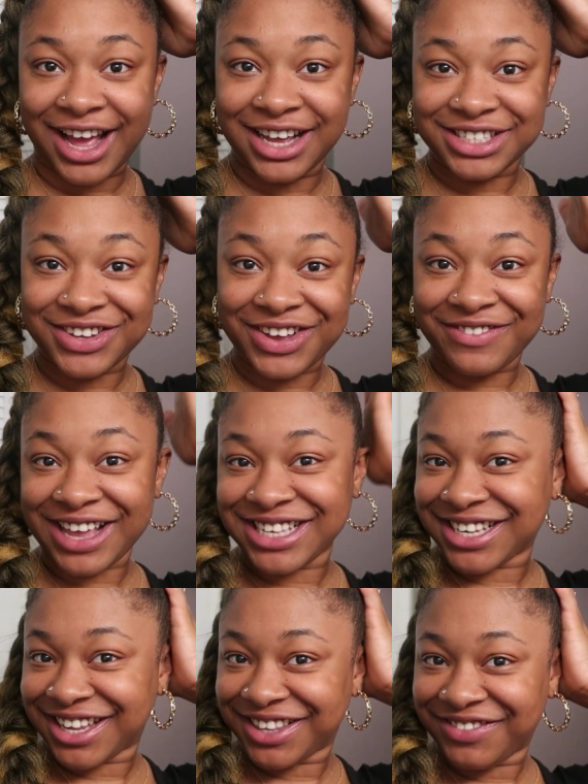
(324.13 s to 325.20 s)
guys, welcome back
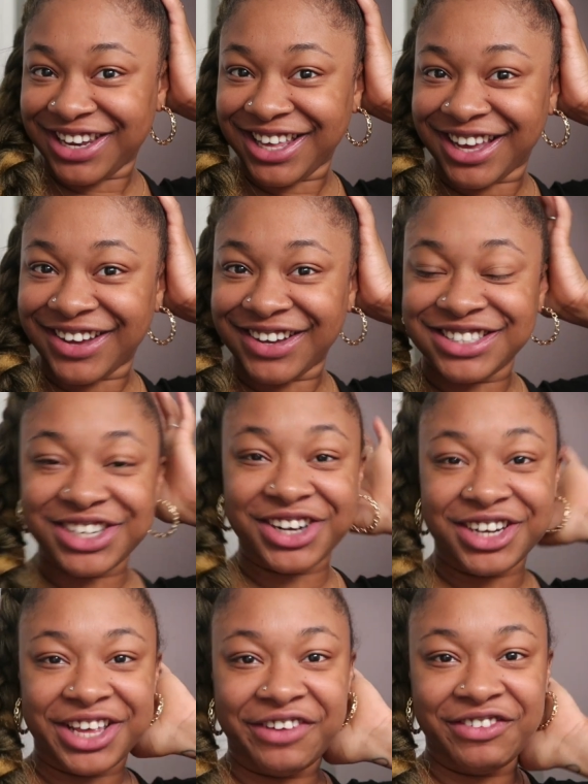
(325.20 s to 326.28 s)
to another video. It's your
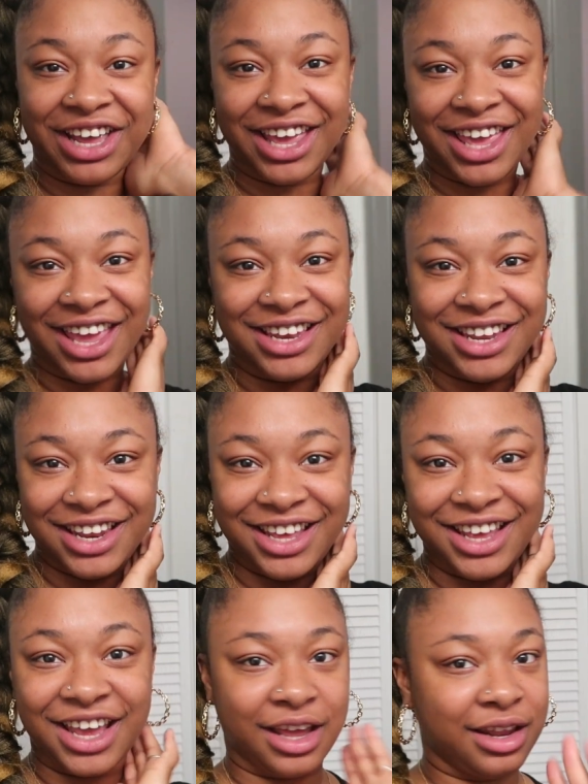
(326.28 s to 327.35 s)
girl Diami, aka
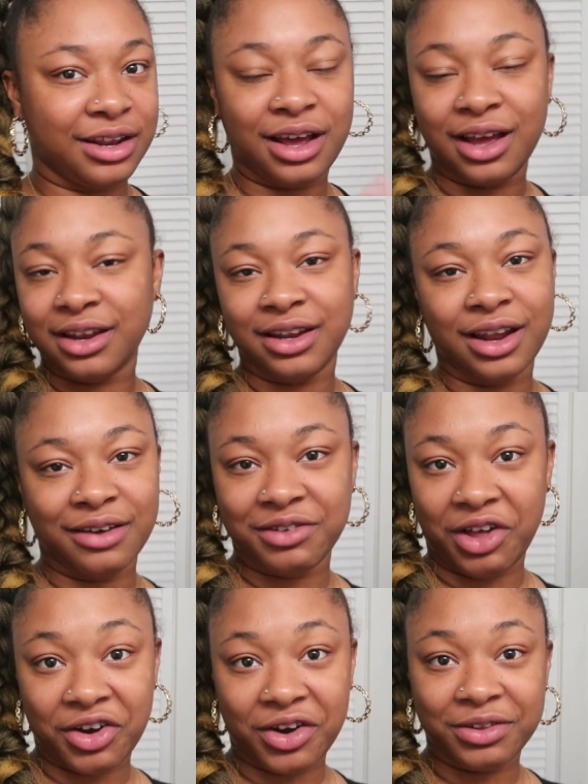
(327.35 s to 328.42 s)
Didi, and I did not
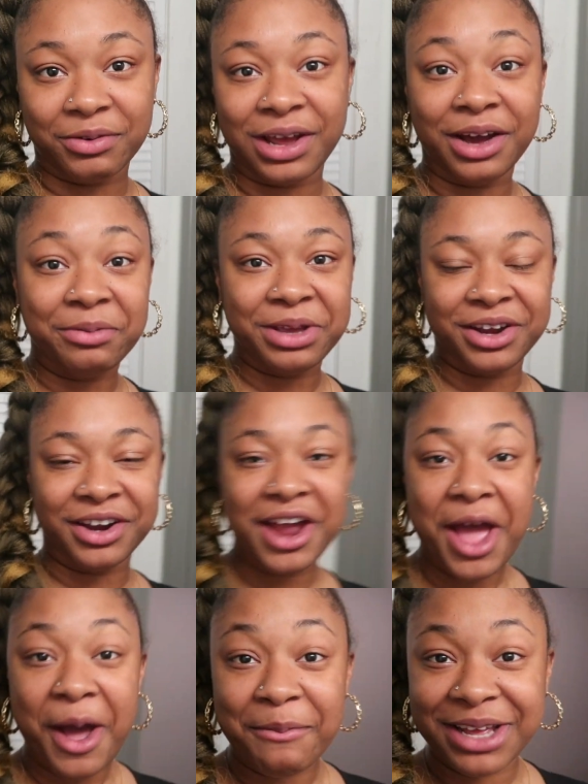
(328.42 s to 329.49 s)
vlog all the way up here,
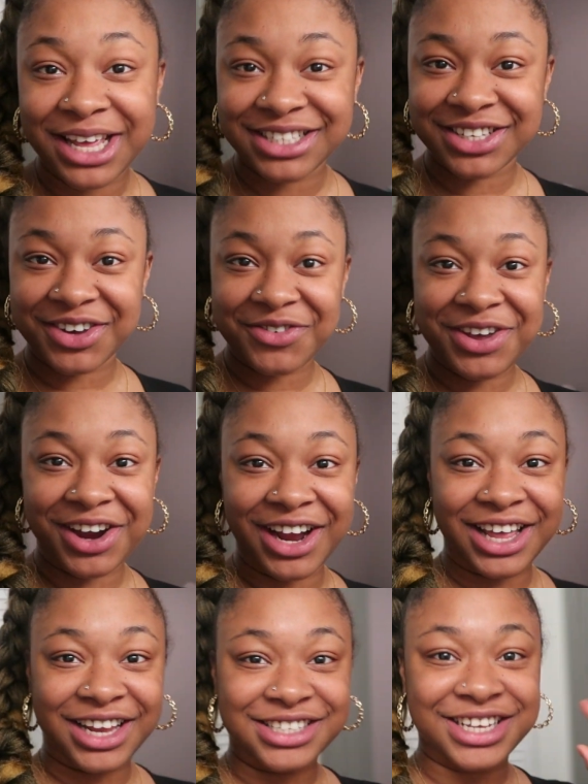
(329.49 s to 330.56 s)
but yeah. So we are
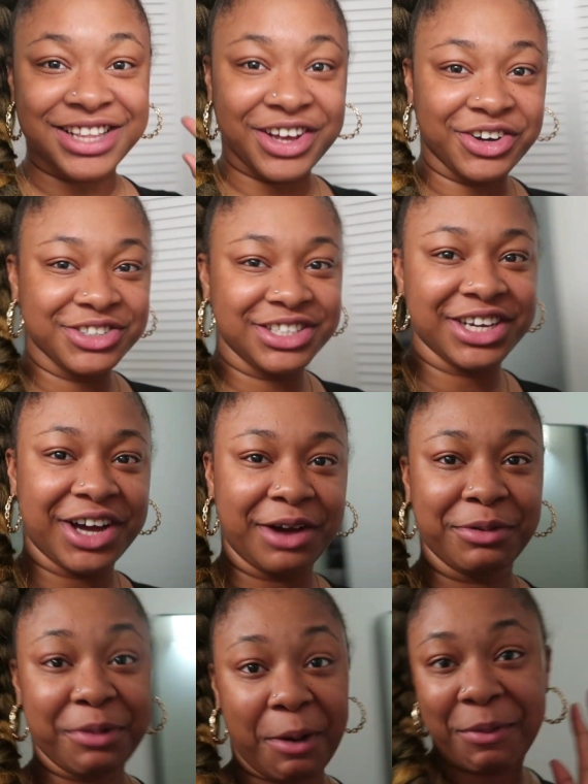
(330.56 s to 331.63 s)
at the hotel.
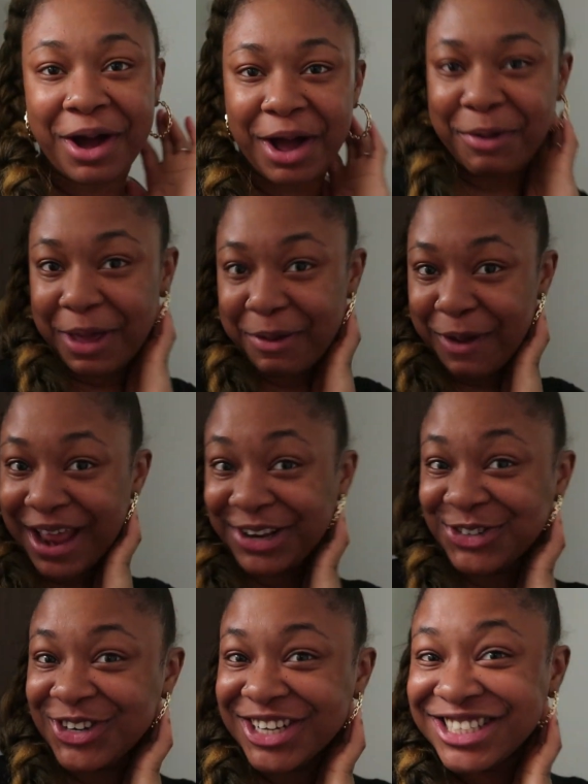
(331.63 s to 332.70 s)
I'm with my mom and my
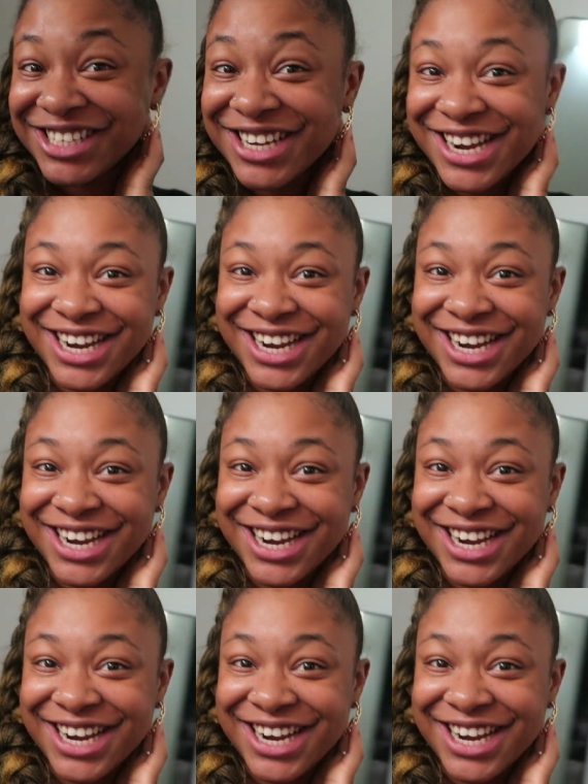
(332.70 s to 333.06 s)
daughter,